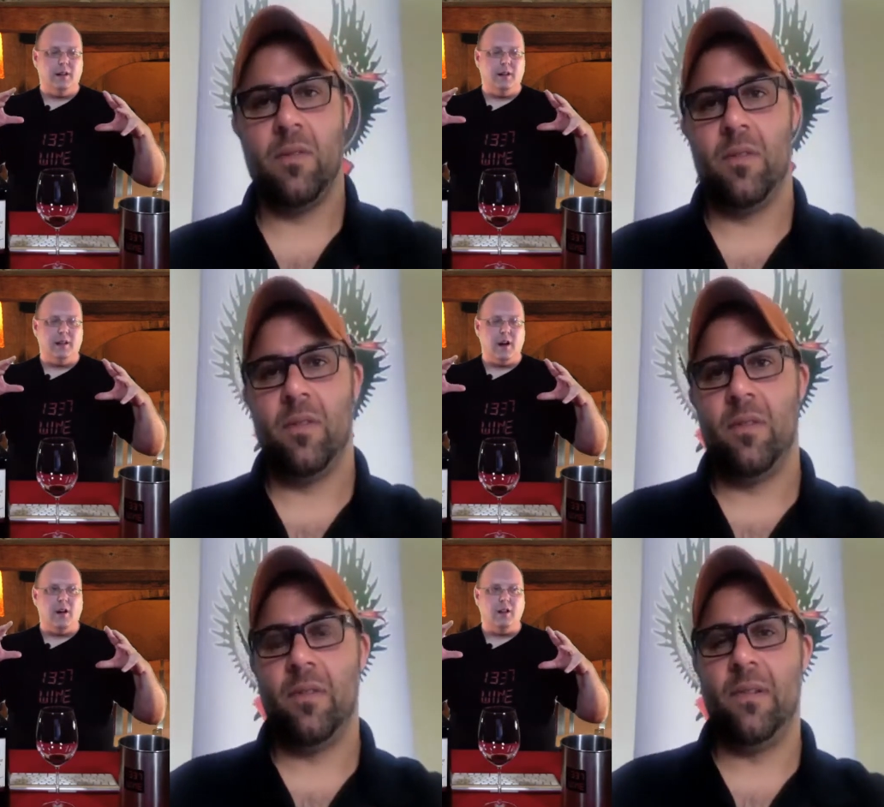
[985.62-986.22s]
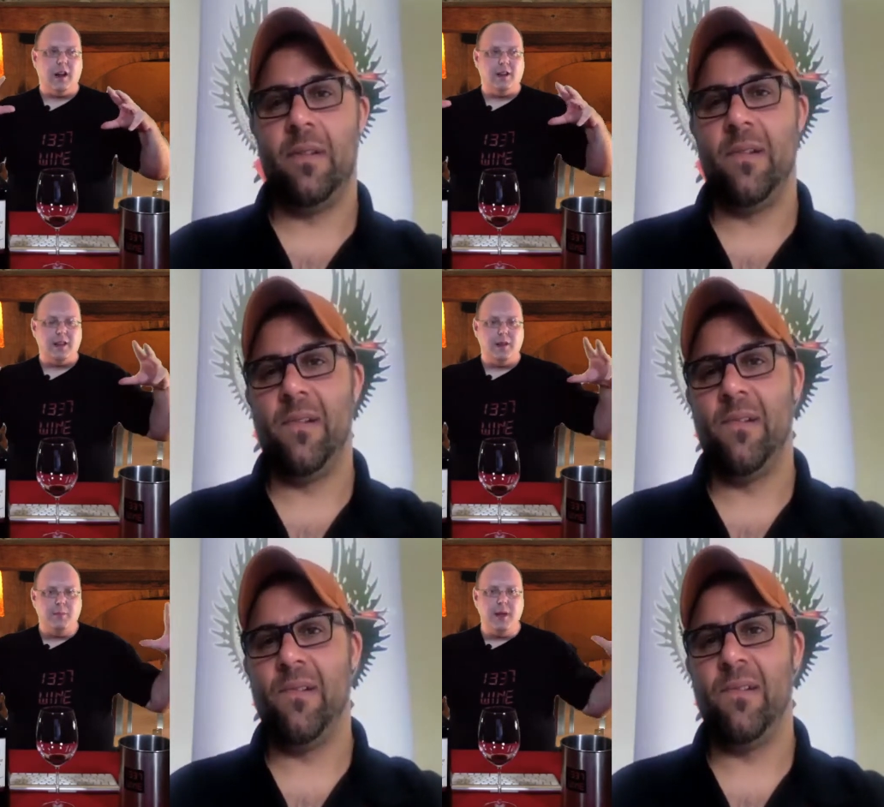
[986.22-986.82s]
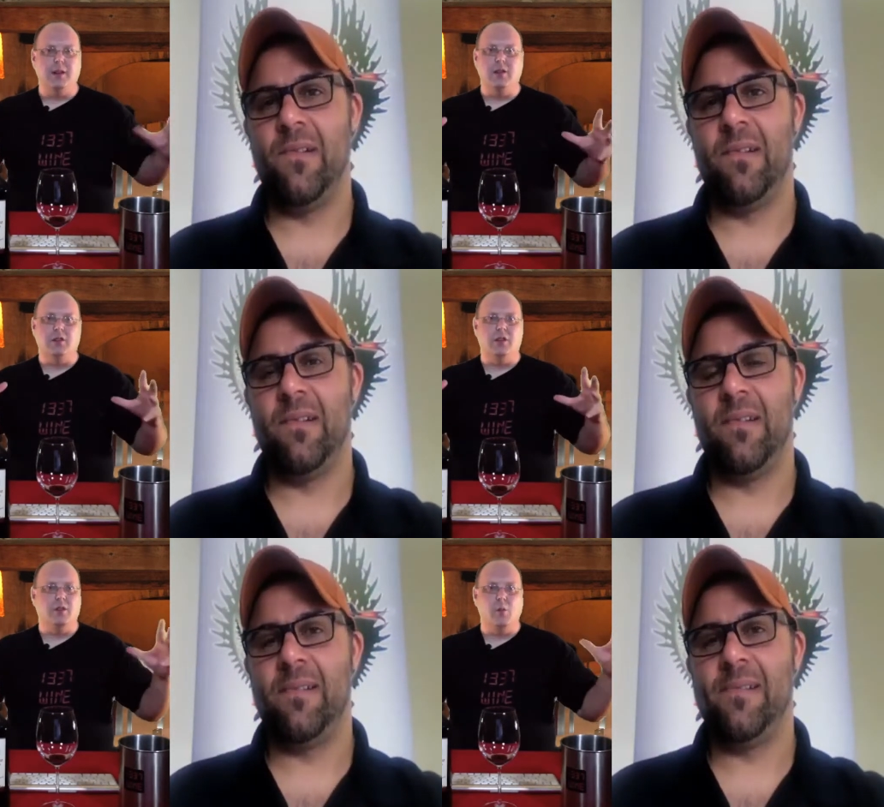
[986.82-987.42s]
Speaker 1: that aren't like got the big you're,
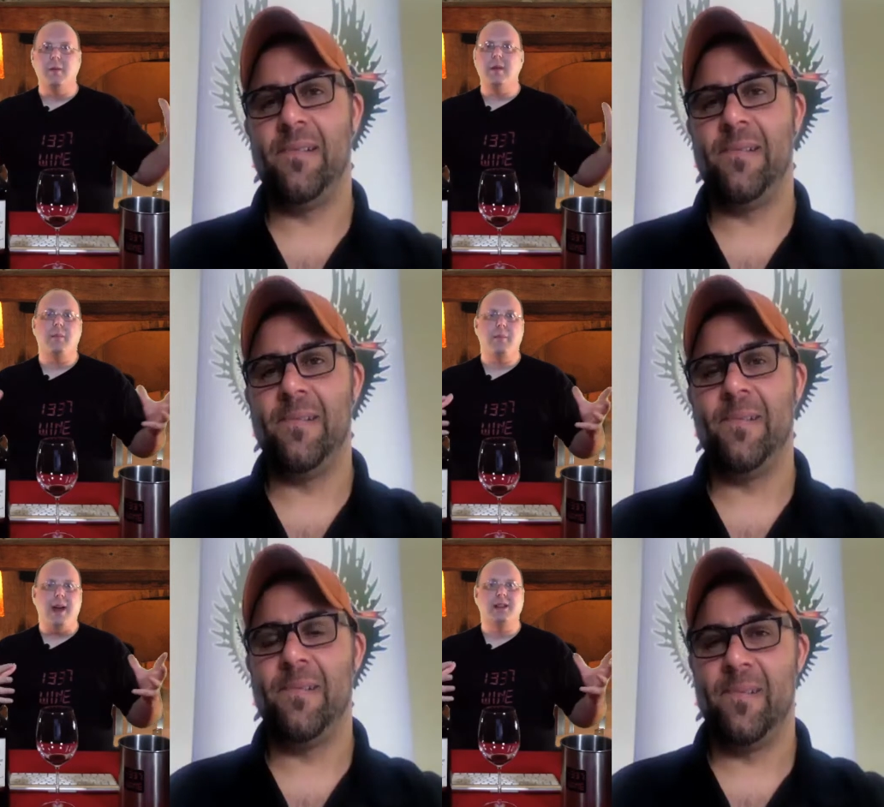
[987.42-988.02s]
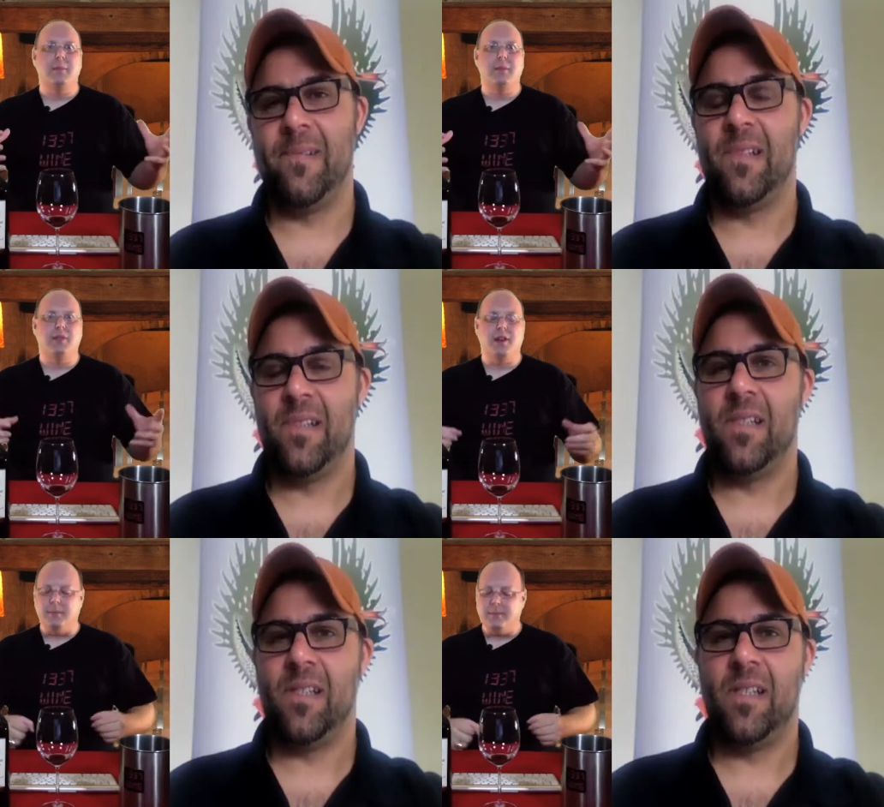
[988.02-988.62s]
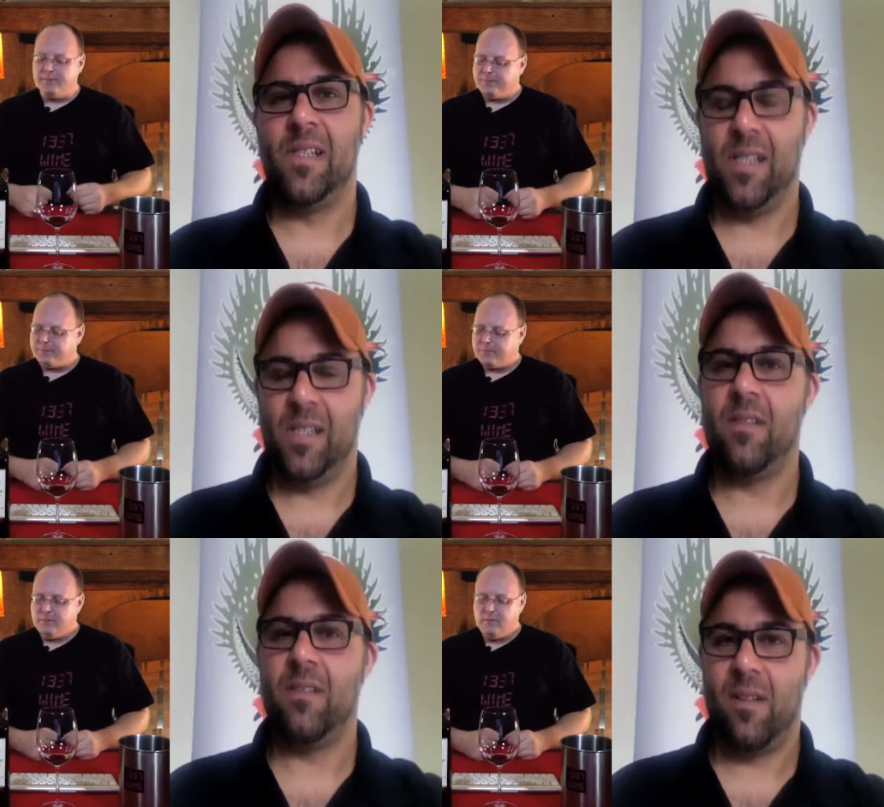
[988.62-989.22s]
you're the one man band type of thing.
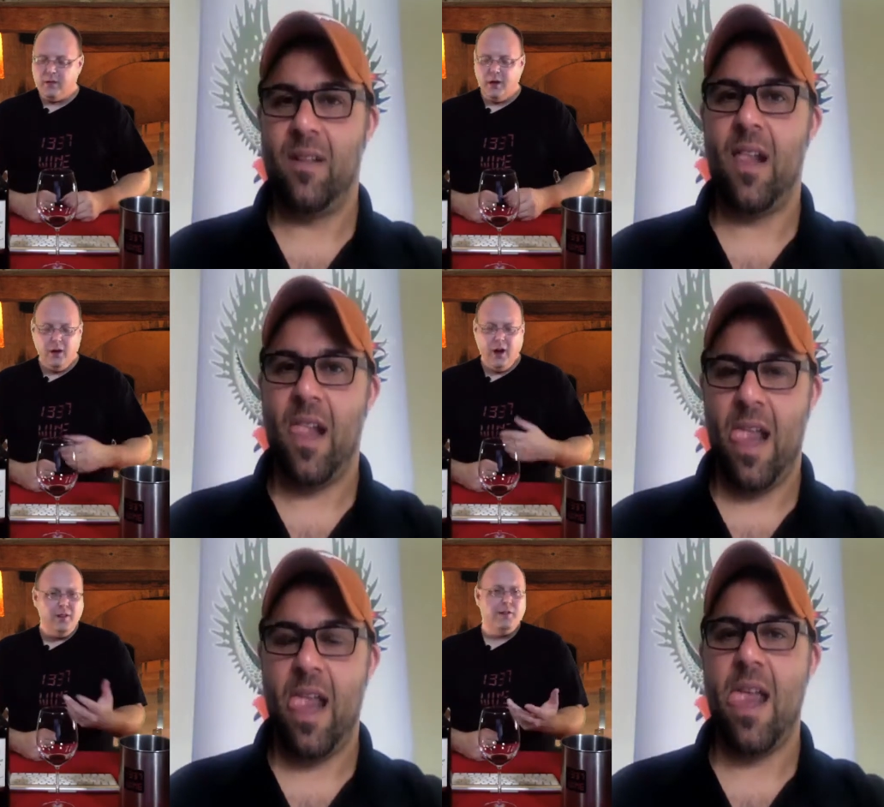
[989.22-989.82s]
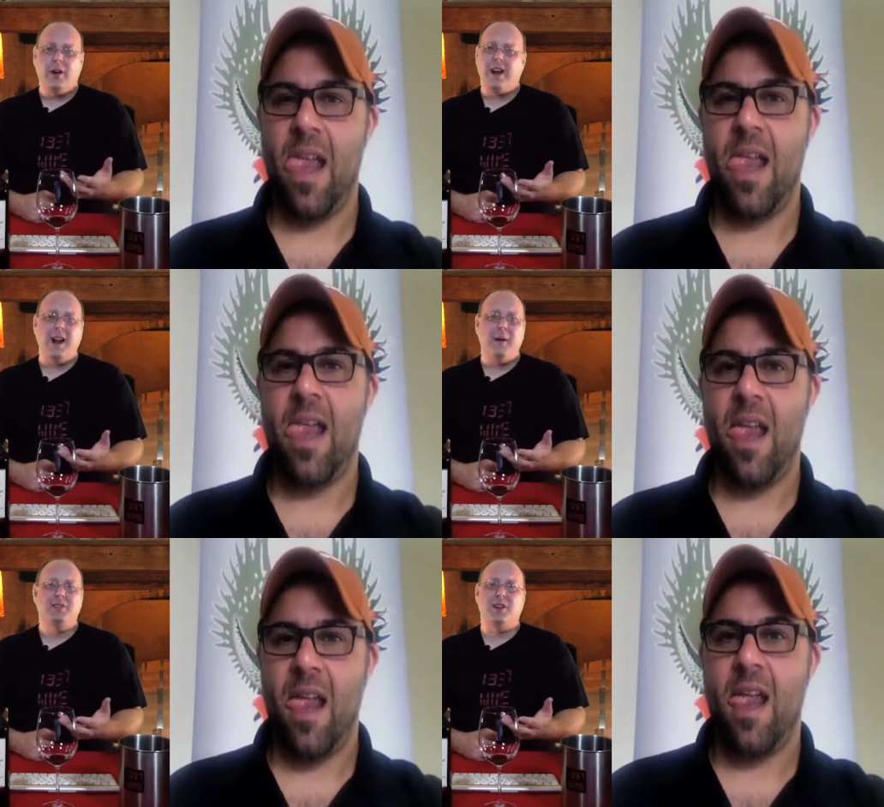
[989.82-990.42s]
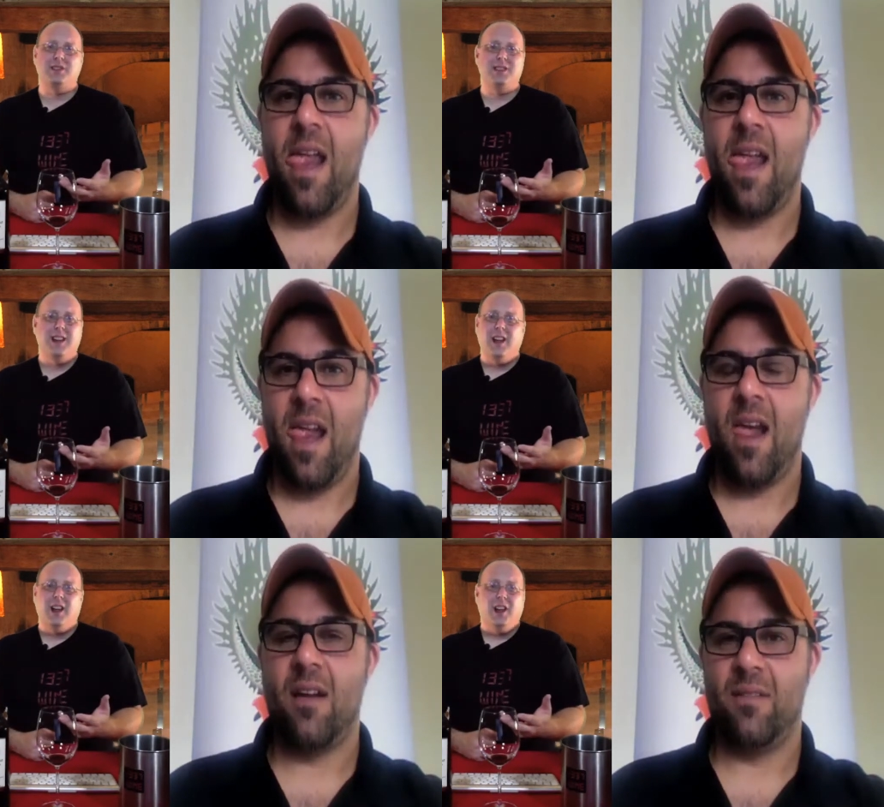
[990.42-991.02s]
149 episodes.
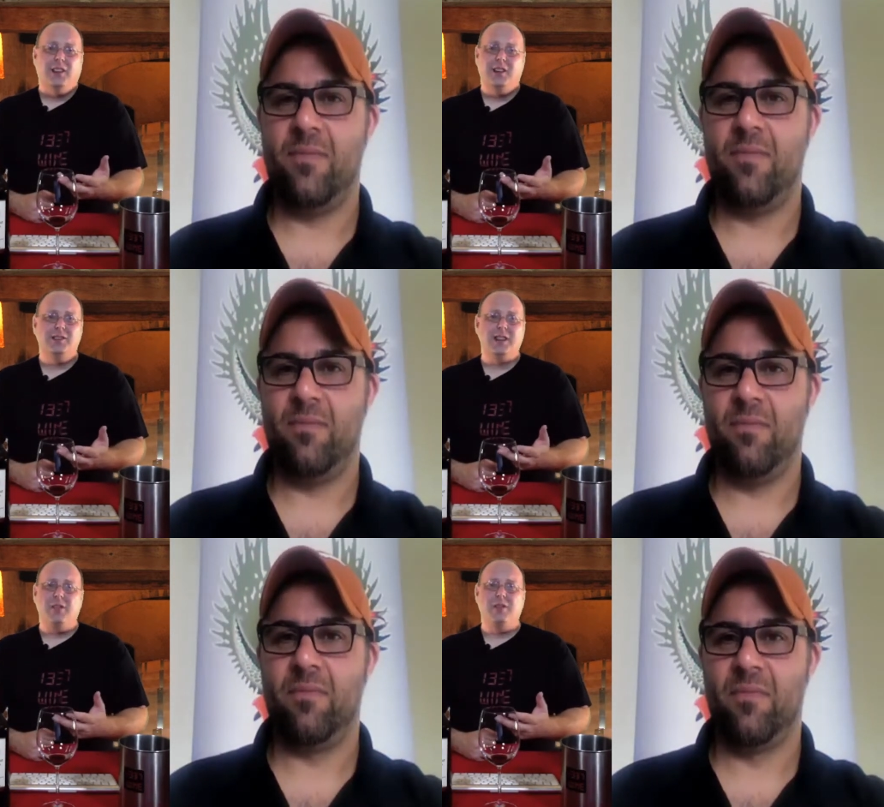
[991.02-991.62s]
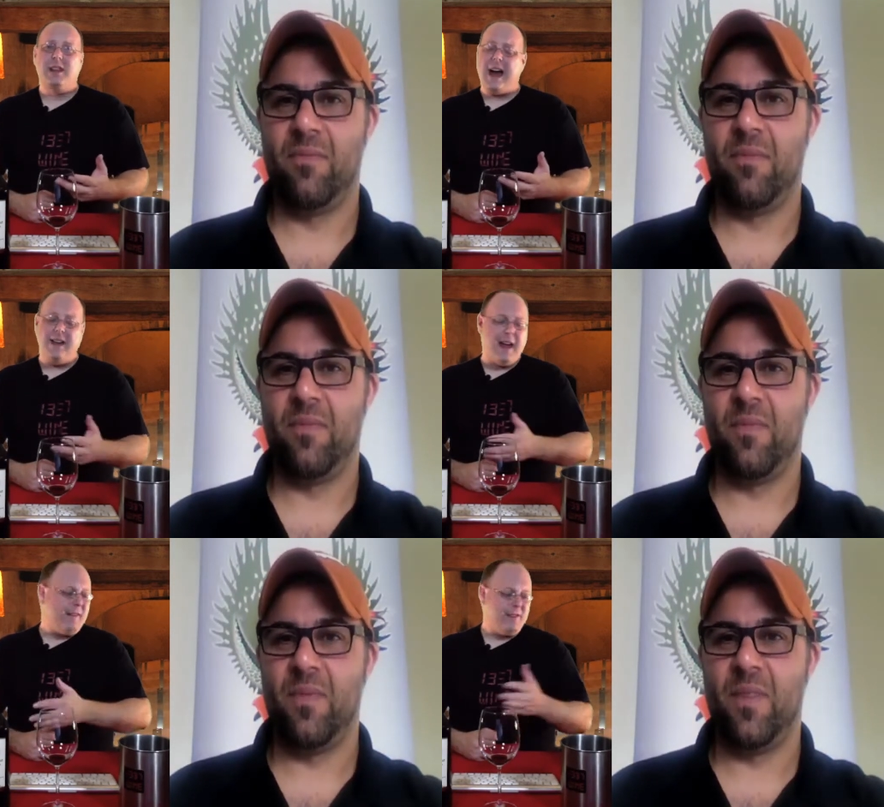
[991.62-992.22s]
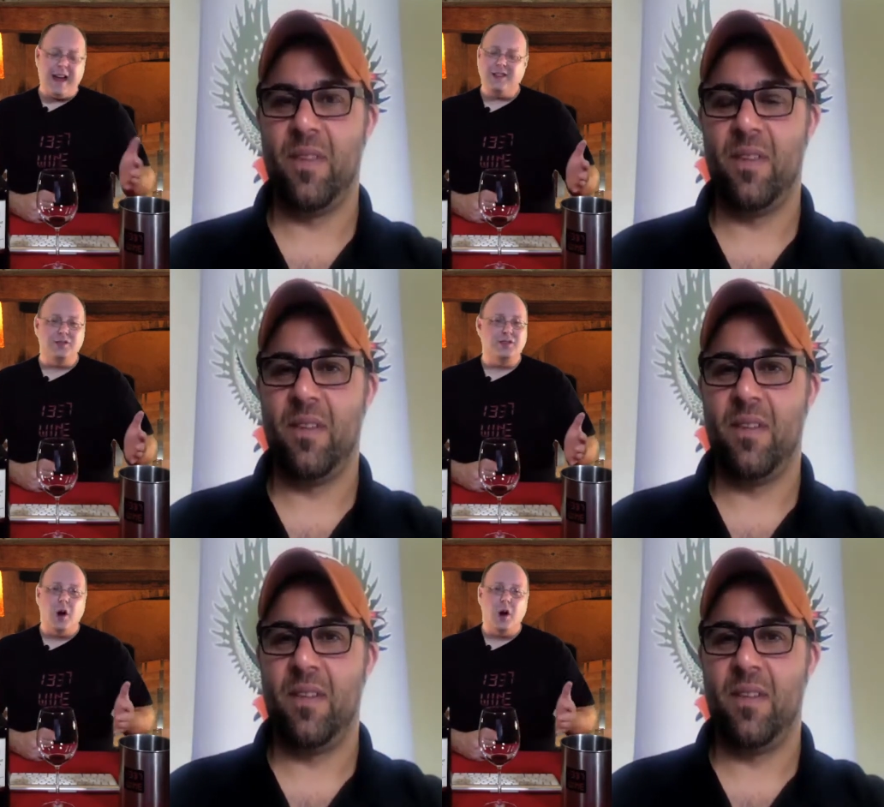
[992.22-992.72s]
There's I don't think after that there's